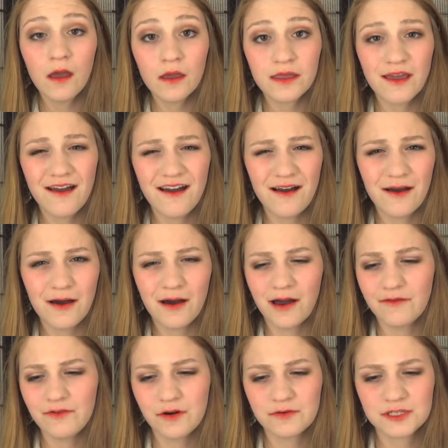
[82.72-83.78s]
Yeah,
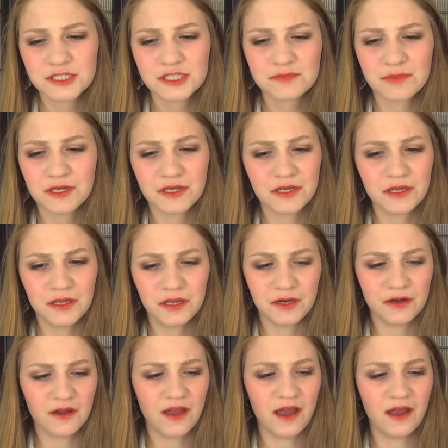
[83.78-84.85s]
I've always just been a
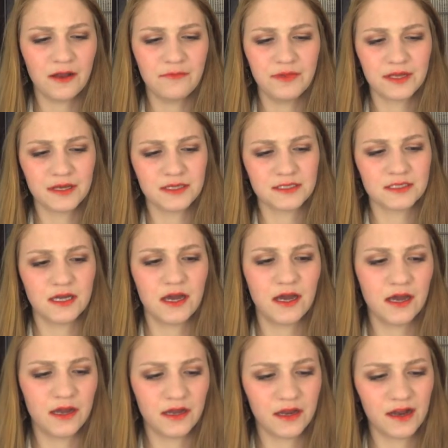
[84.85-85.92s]
year ahead because
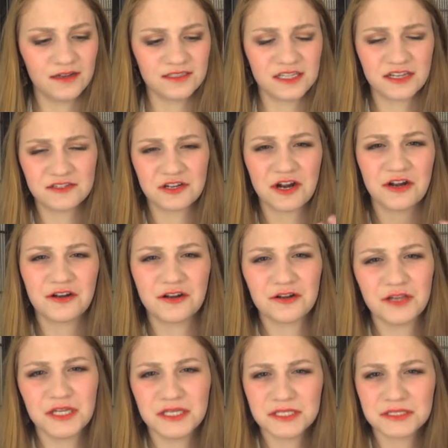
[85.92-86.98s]
I got into kindergarten
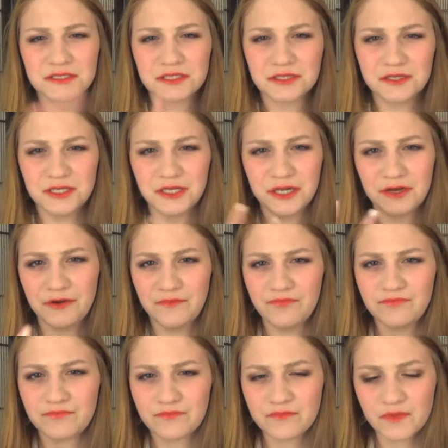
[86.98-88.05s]
early, so
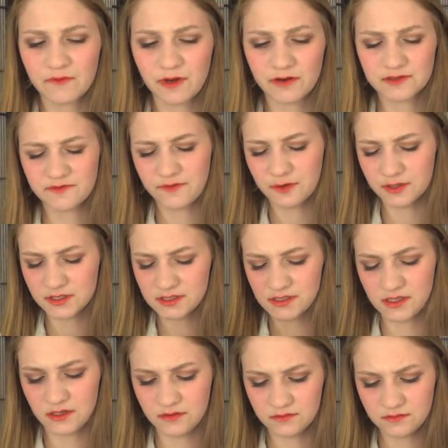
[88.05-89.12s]
when I was 4,
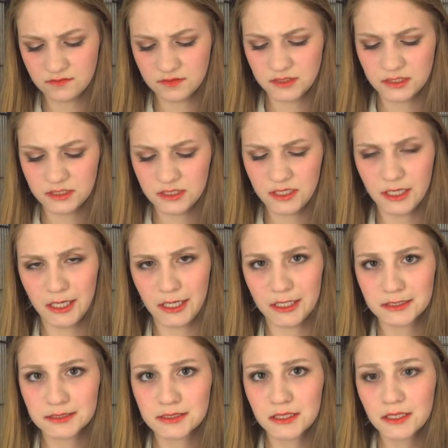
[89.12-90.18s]
so
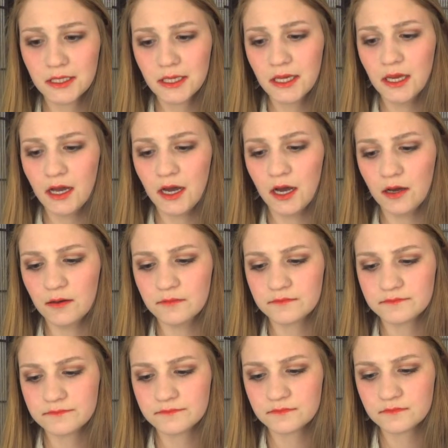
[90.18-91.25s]
yes.
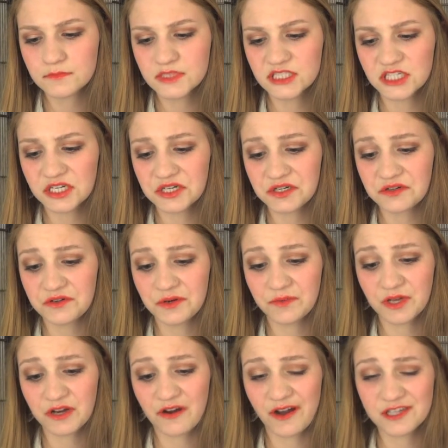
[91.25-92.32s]
So I'm
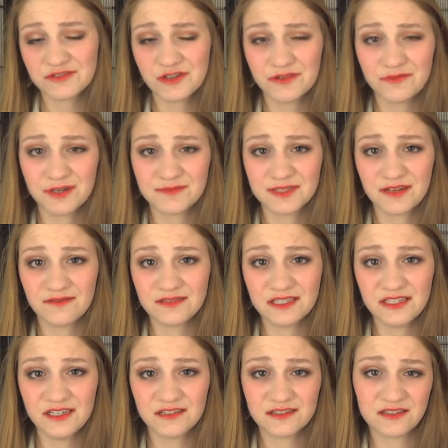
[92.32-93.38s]
gonna graduate when I'm
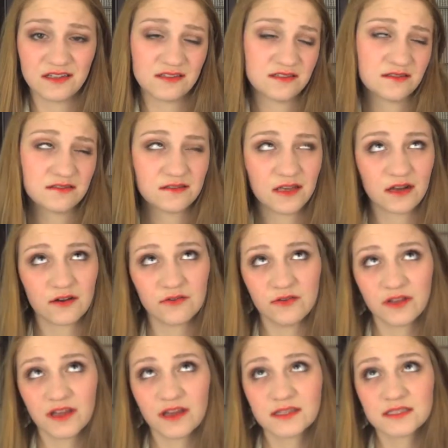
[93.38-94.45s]
17, so that's kind of
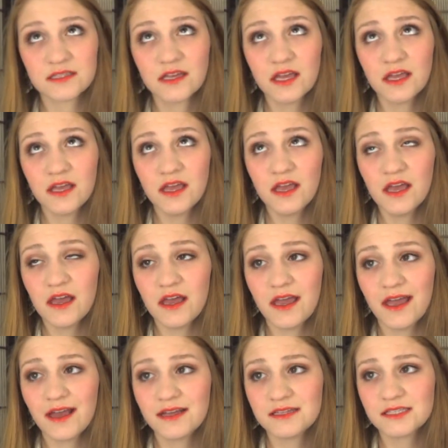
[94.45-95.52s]
cool, I guess.
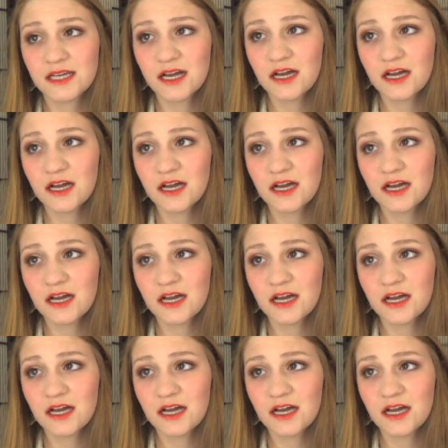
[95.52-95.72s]
And